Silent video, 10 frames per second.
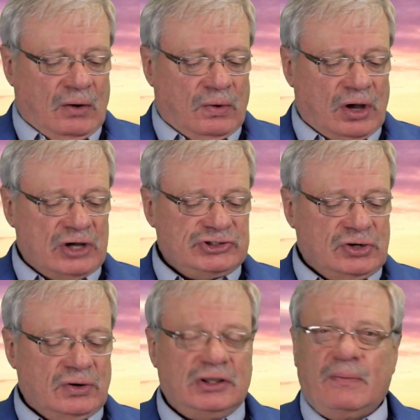We
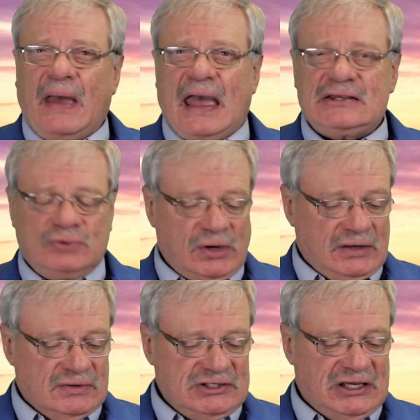also, in the past
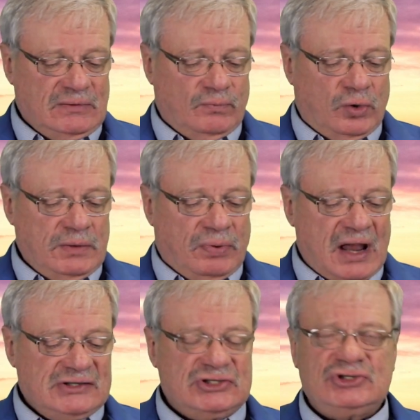week, we've seen wheat
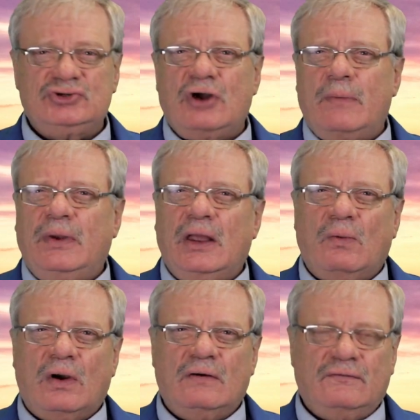prices drop
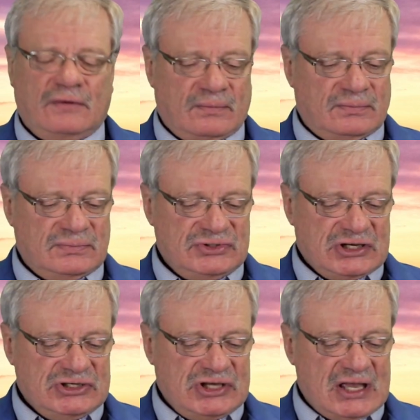anywhere from
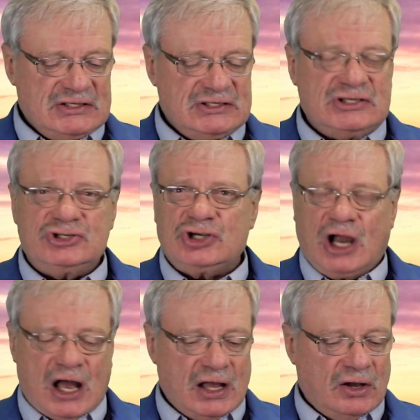6 cents in
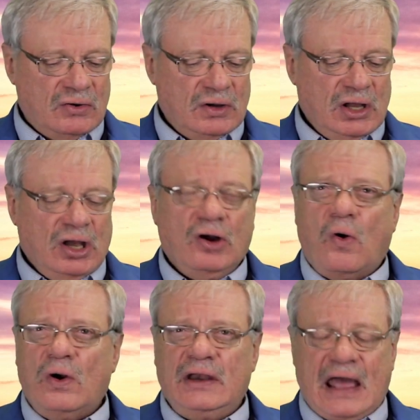Chicago,
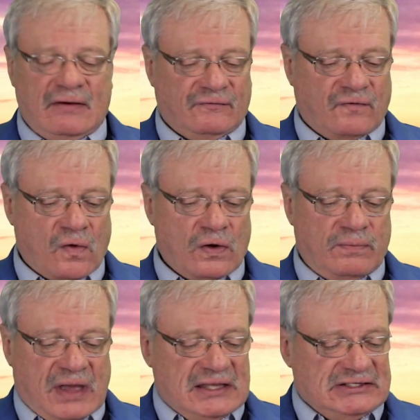corn down 4,
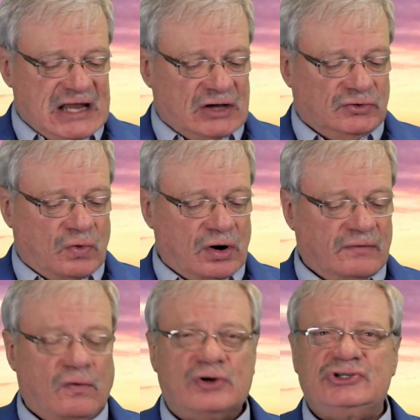beans down
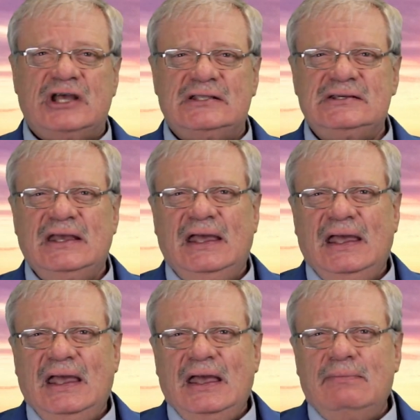24 cents,
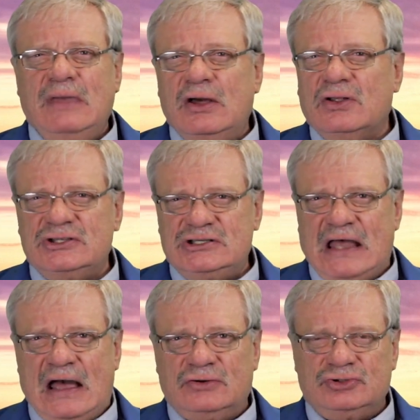meal is
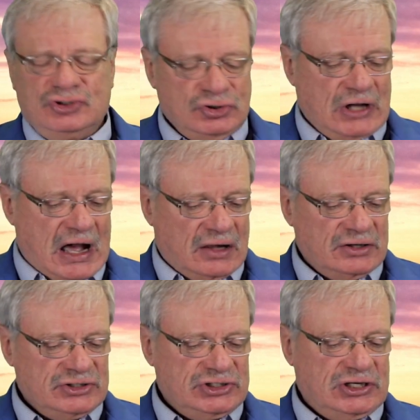down
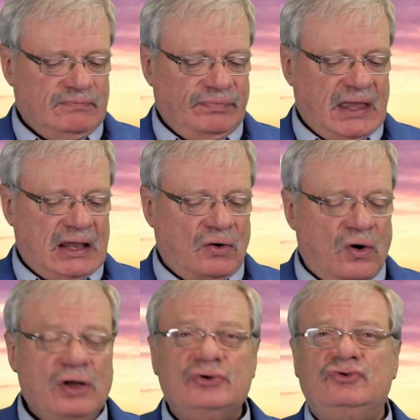$2, and
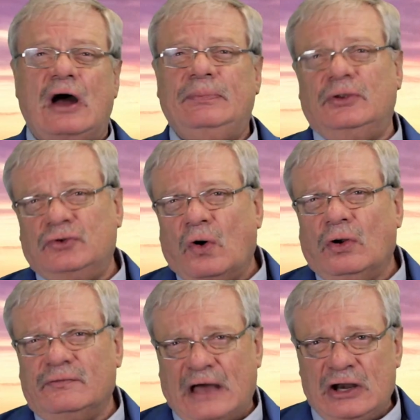oil's dropped a
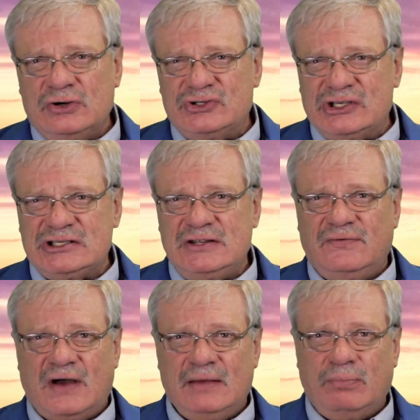total of
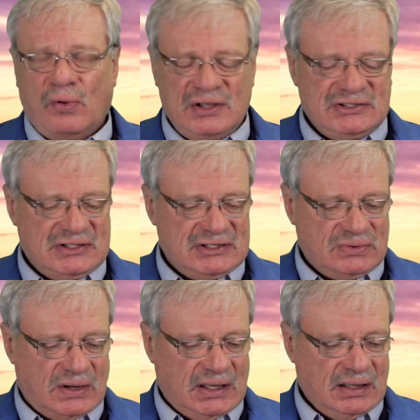165 points
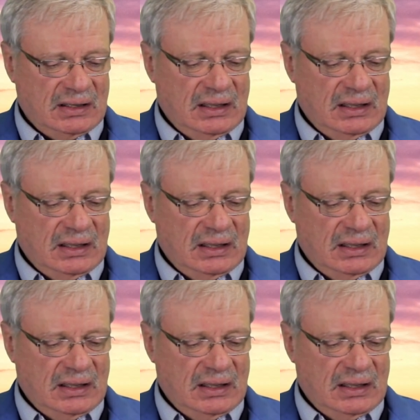this week.